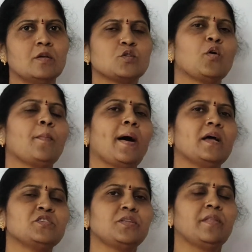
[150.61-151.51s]
So
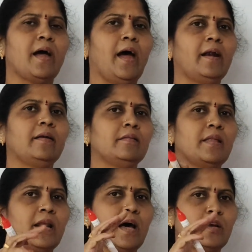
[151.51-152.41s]
imagine that
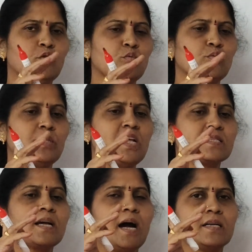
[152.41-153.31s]
there are
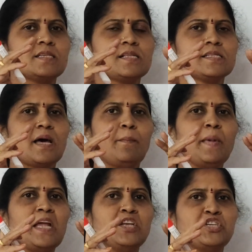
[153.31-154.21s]
these guard cells are
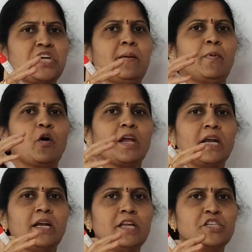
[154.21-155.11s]
bean shaped or
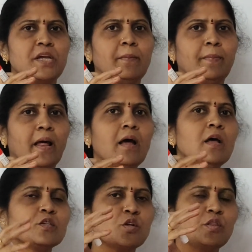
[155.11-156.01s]
kidney shaped.
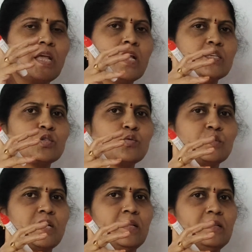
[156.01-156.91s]
So these
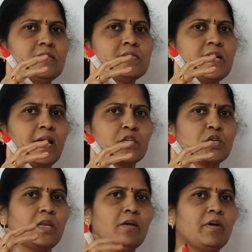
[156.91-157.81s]
two cells
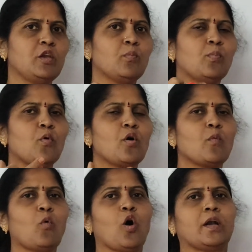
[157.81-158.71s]
actually, when you
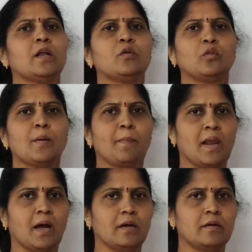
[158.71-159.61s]
pour water to the
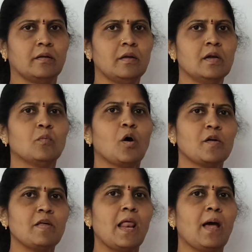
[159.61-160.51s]
plant,
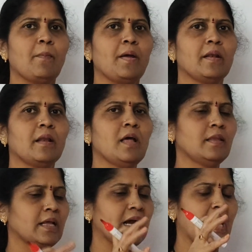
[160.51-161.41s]
what will
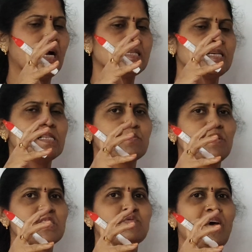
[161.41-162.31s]
happen? The guard cells
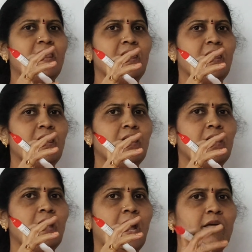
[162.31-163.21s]
will swell,
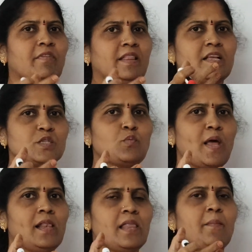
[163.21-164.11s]
and when they
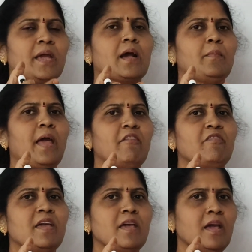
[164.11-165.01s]
swell, they become
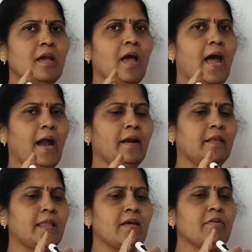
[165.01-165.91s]
heavy
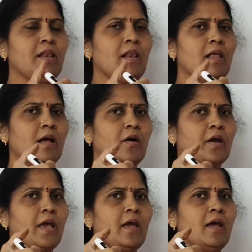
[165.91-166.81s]
and they will,
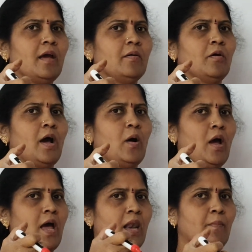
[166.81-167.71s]
okay,
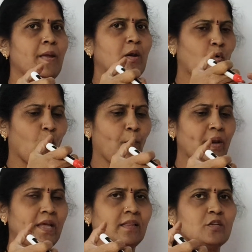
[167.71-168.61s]
help in
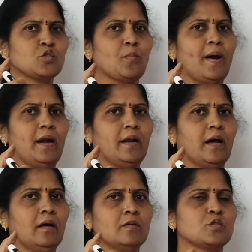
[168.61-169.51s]
opening the
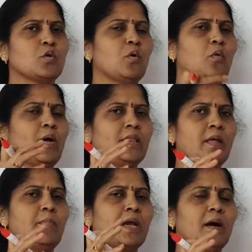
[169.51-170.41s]
stomata. So when
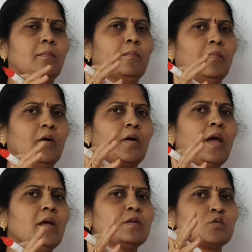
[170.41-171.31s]
they become,
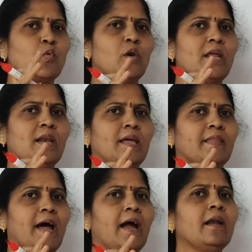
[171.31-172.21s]
okay, swollen
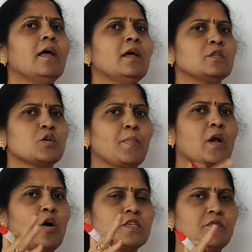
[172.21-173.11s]
like that, so
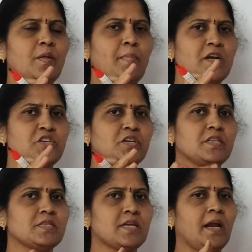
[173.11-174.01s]
because of the pressure
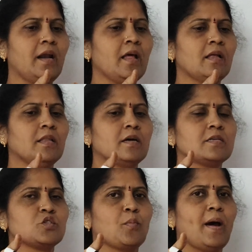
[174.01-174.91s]
inside,
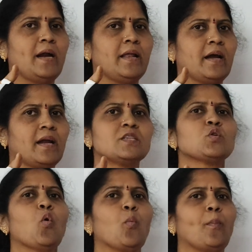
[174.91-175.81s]
the stomata
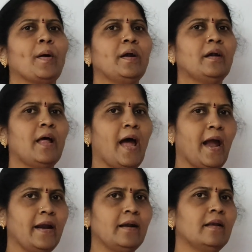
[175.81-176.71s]
gets opened
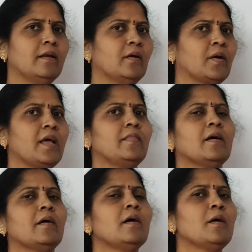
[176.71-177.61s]
and, okay,
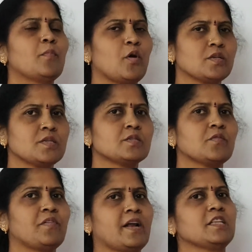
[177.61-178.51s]
the process
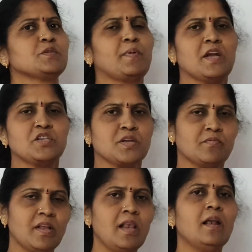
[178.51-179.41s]
of
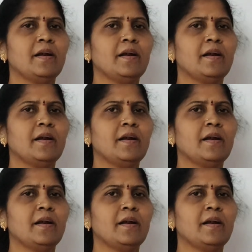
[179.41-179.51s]
transpiration will